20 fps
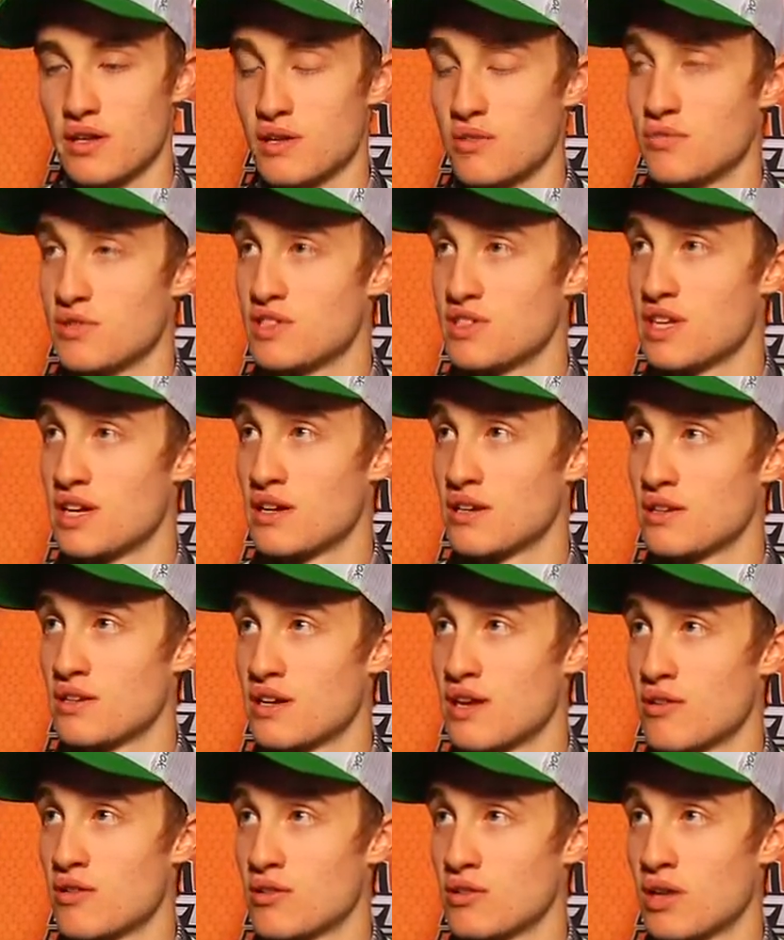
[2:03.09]
and we skated
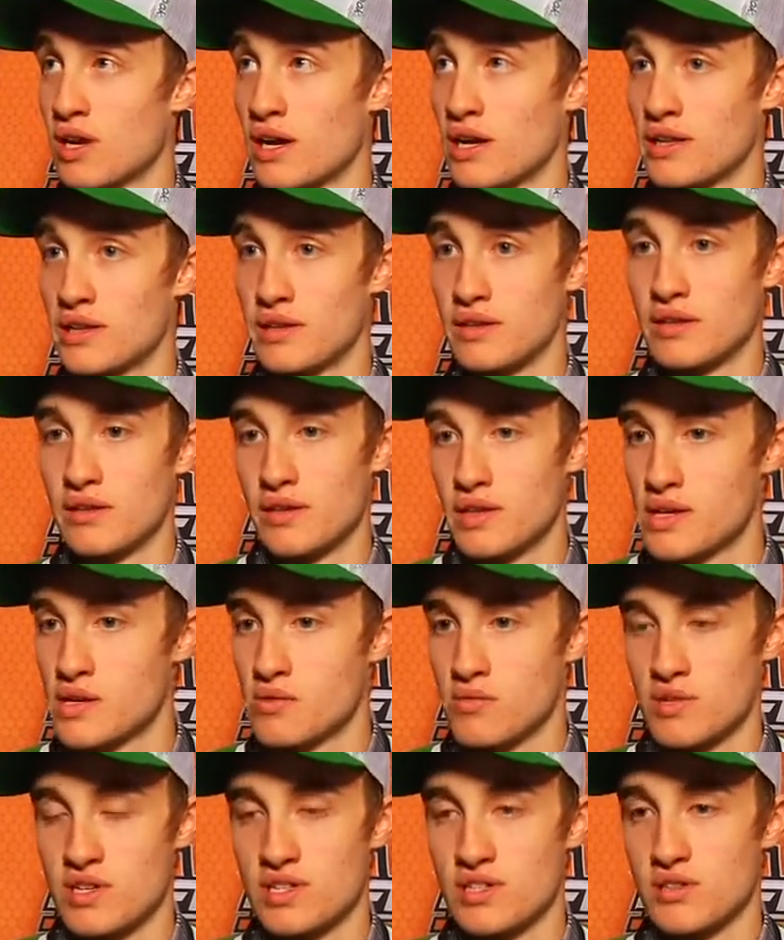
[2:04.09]
together a lot and
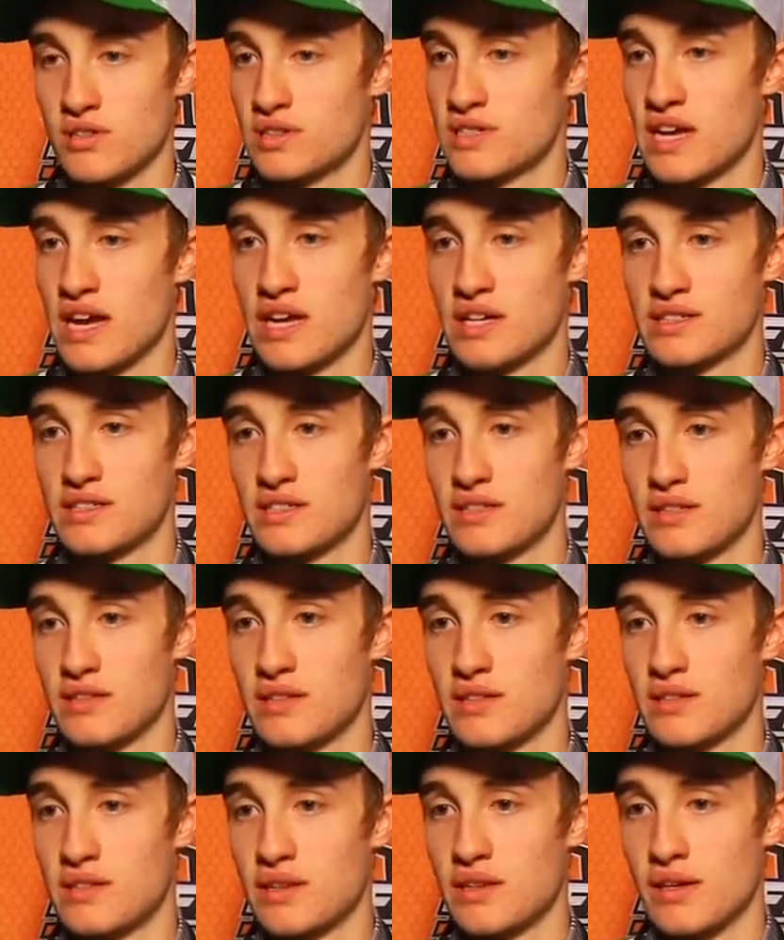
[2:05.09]
we still text and